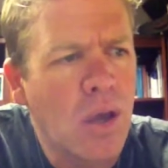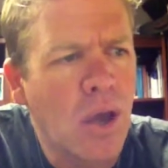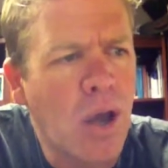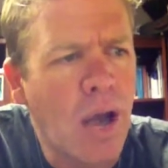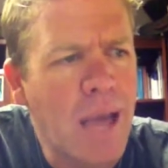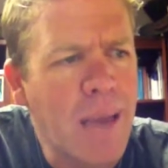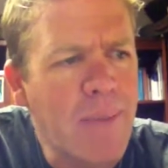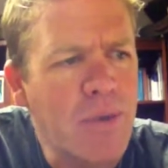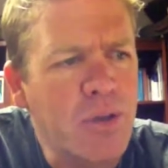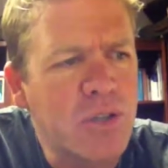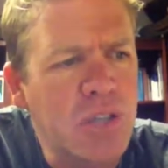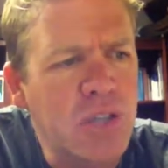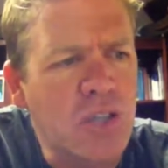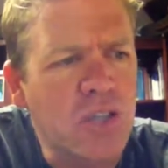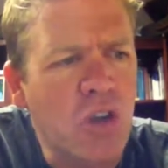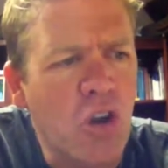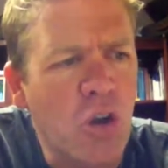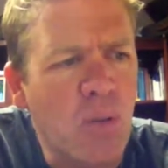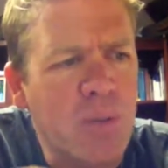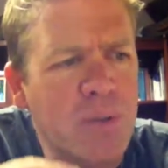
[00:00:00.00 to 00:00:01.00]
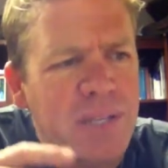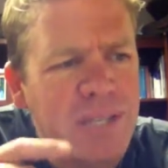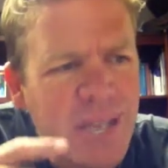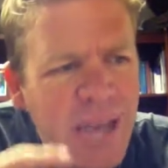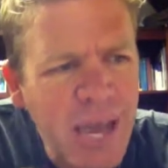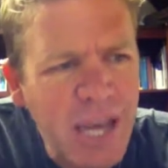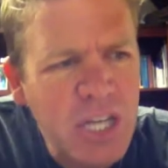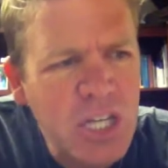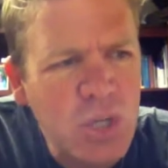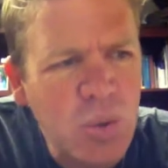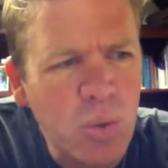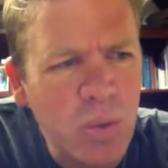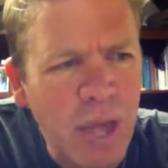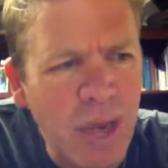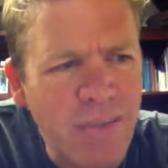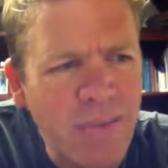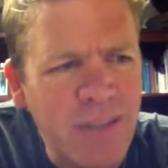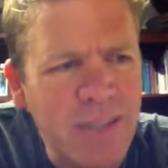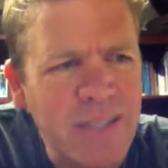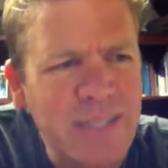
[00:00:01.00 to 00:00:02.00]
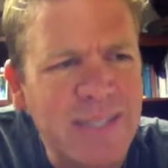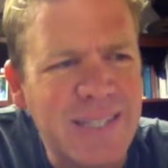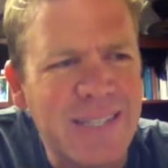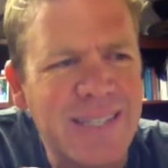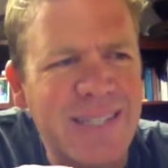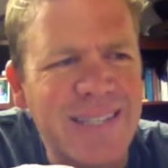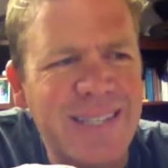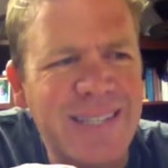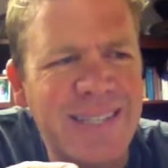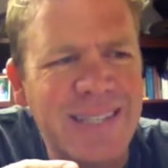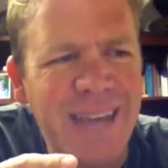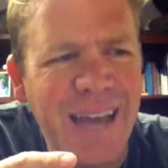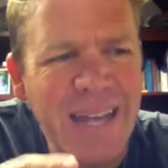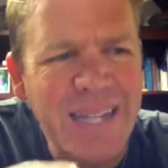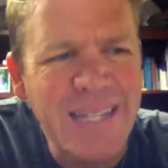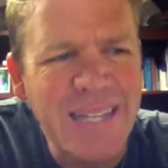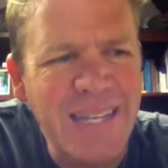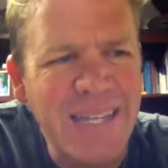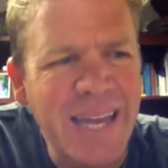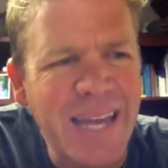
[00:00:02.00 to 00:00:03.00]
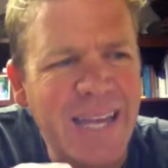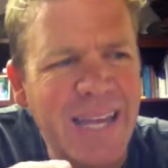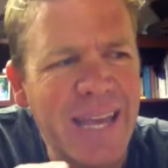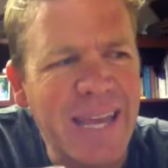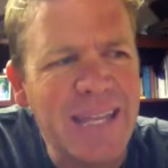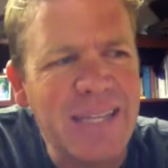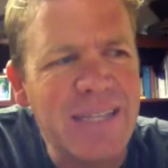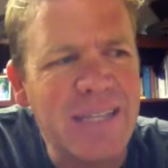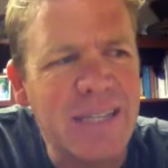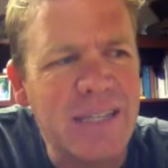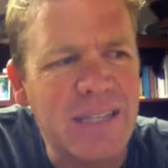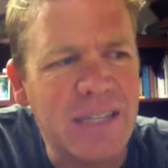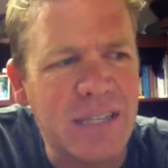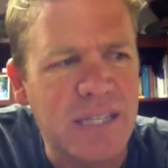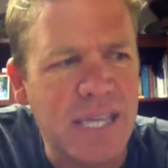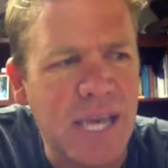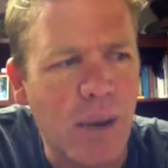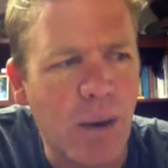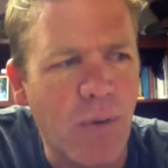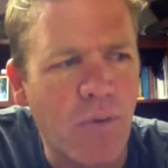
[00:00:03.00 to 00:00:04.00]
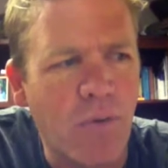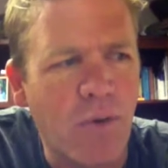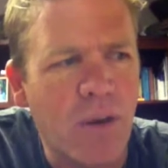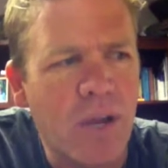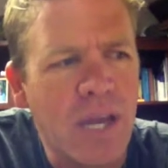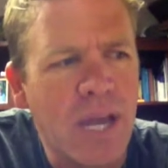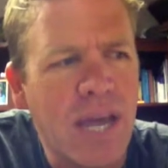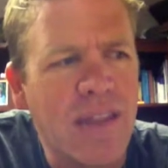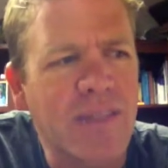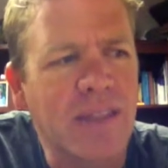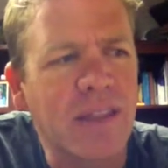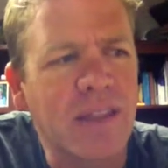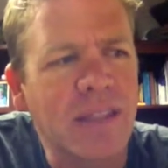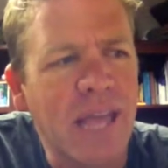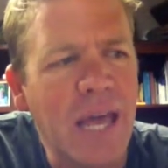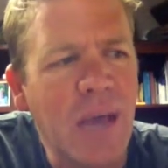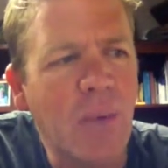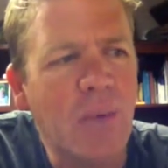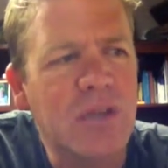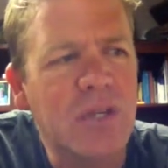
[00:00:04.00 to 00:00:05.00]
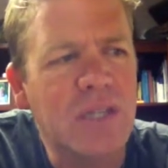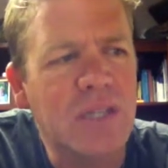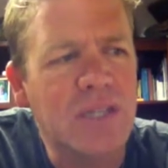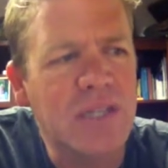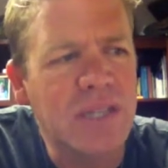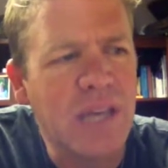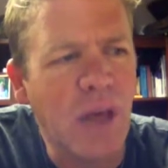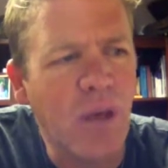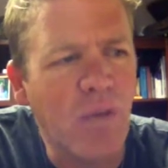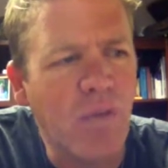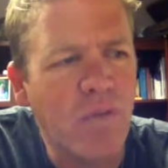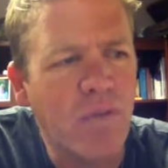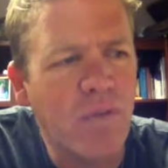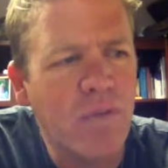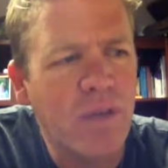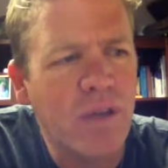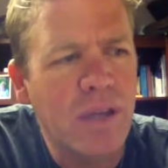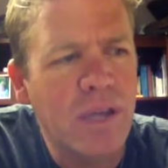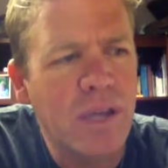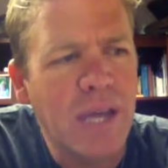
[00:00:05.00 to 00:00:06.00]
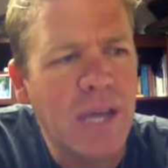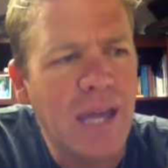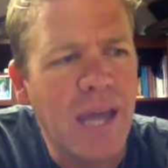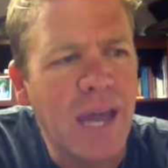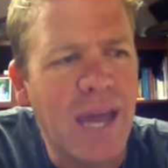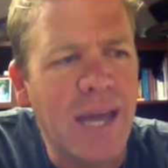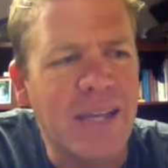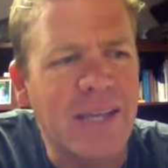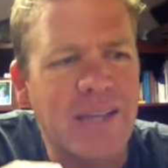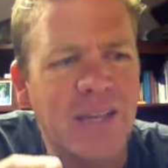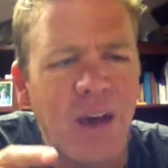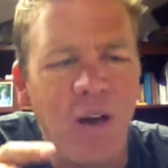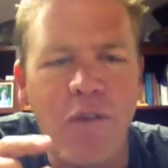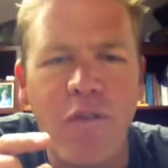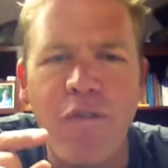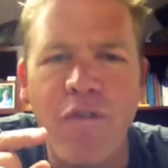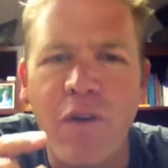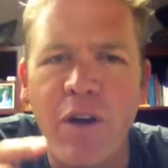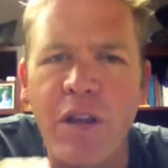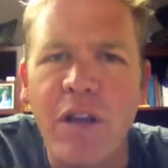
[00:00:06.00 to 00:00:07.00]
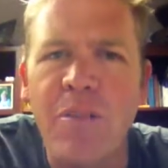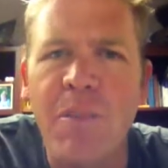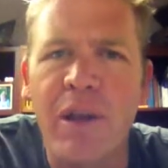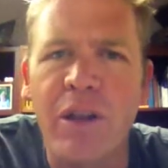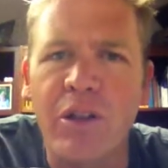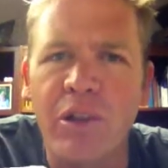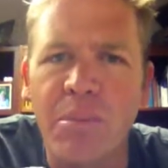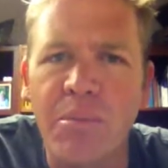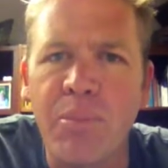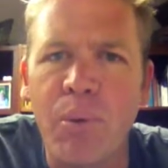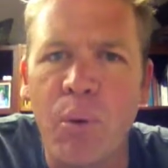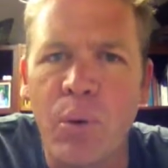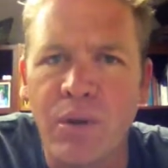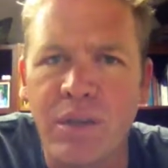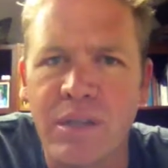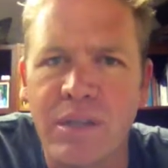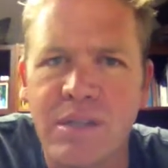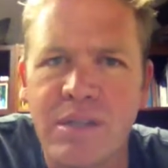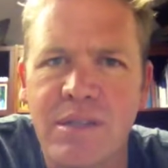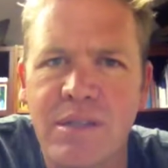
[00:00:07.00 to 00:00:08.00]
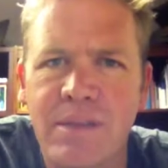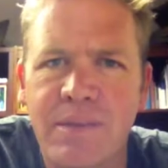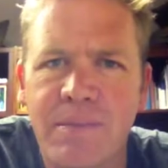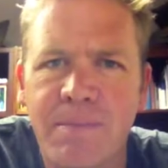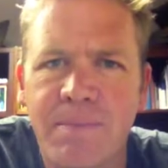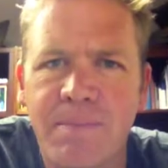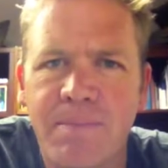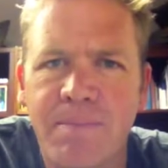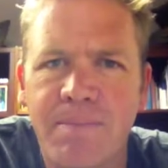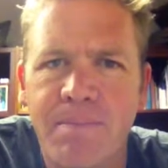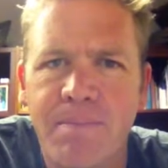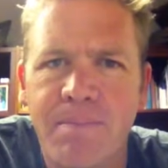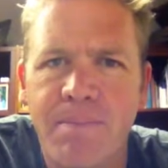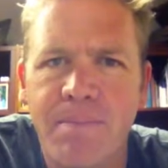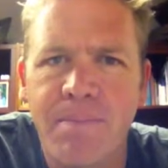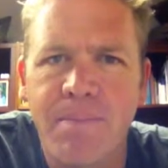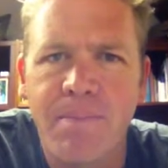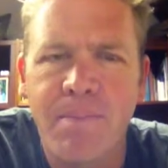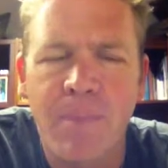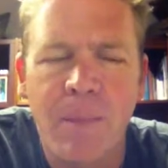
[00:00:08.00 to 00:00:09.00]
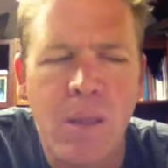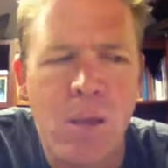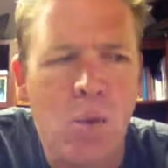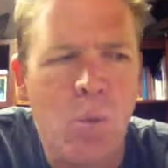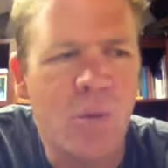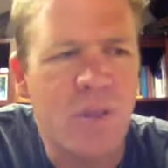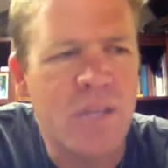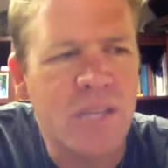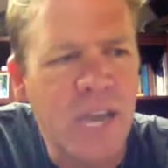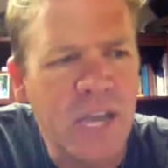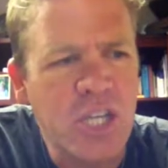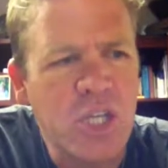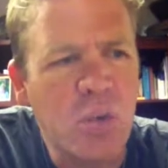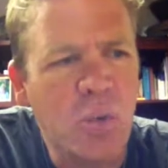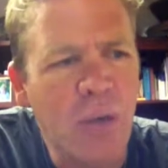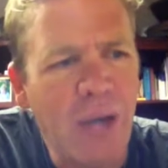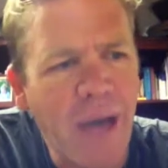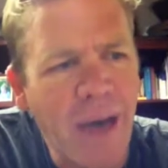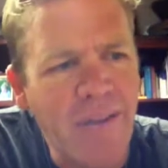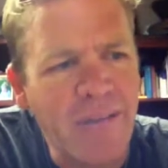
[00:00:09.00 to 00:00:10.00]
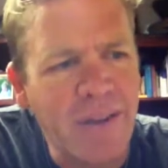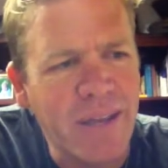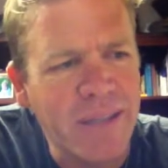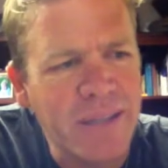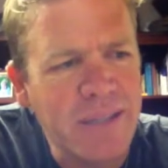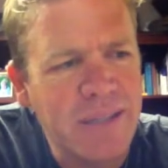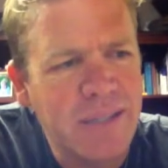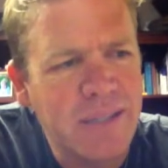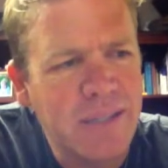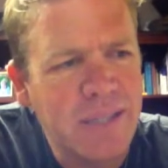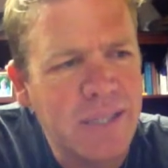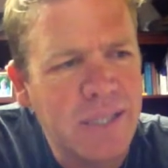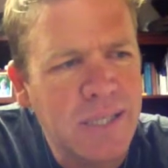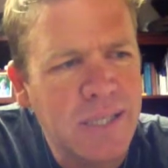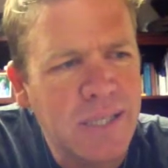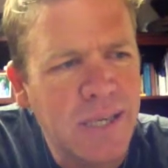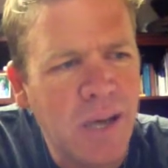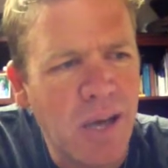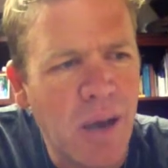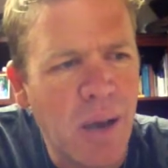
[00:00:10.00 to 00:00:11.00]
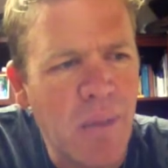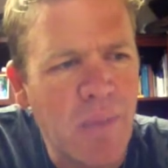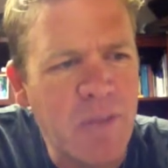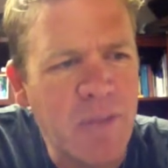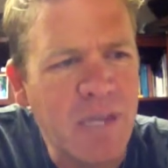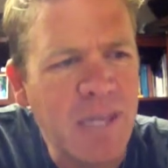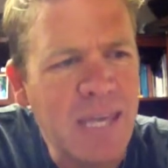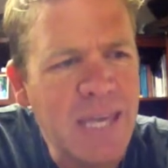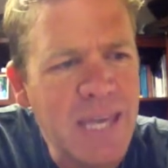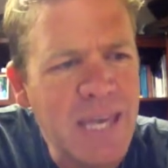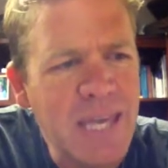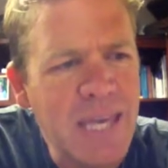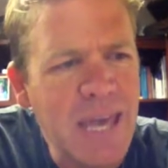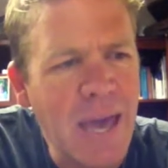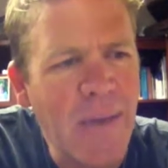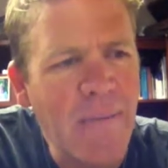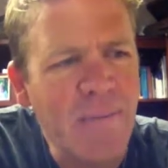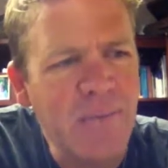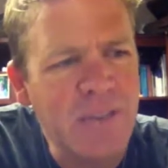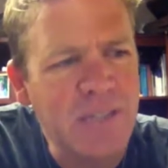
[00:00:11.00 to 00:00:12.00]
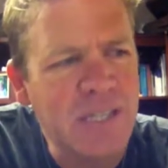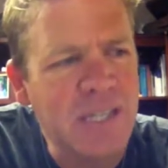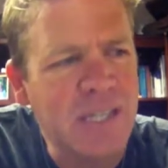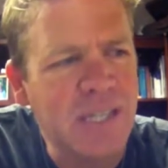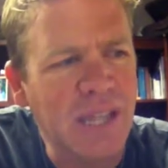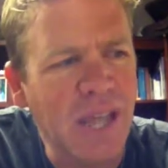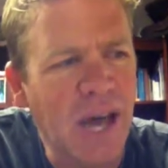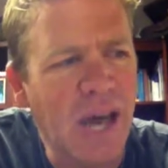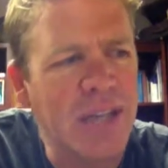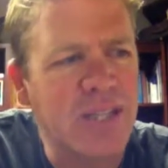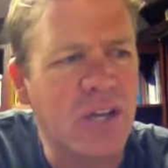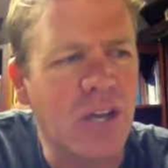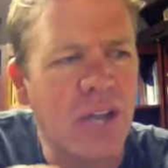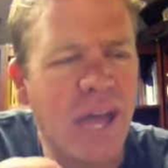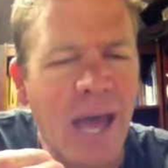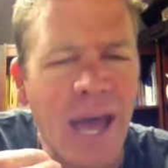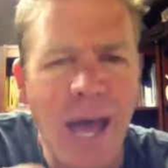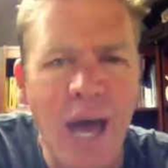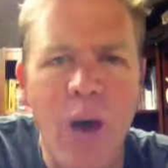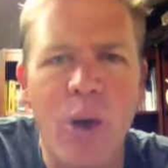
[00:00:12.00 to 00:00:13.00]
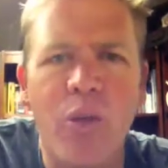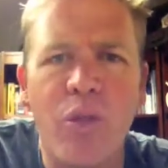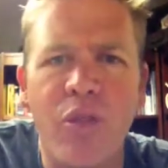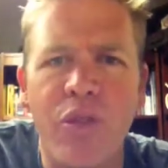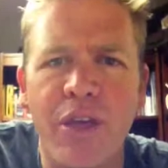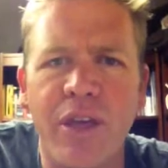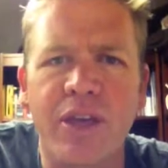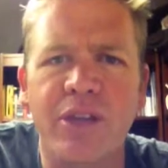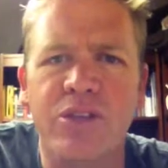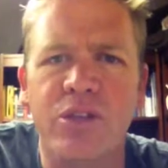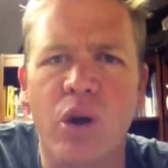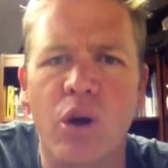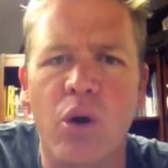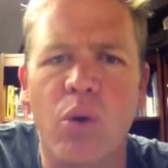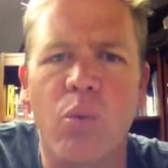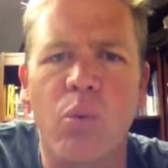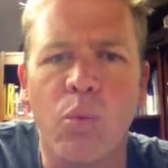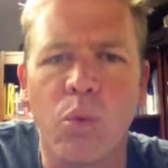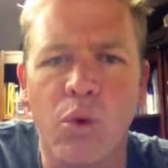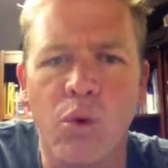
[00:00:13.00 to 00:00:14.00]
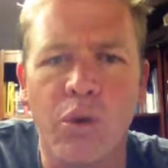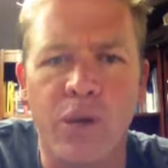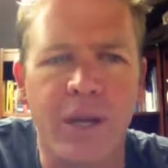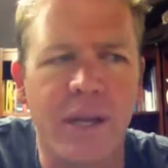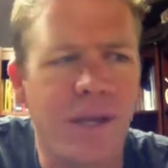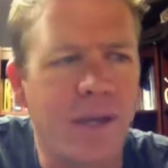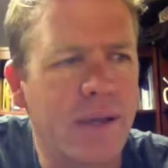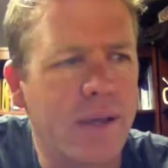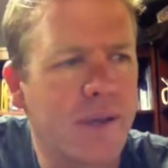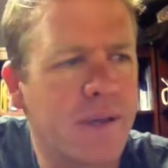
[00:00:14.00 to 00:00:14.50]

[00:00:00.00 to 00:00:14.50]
I am using the term textual evidence to designate instances, however, in the language itself as of fundamental importance. With textual evidence, the key emphasis lies on how things are worded.